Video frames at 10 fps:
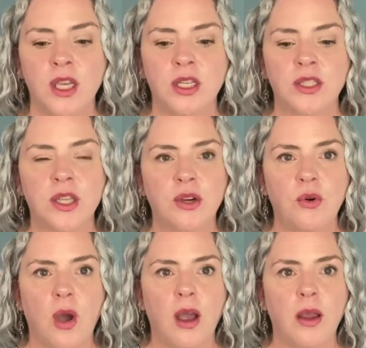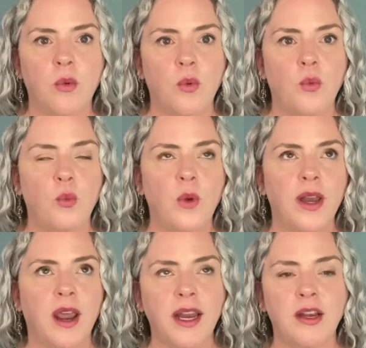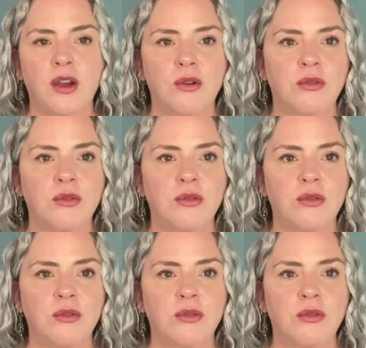So when I know,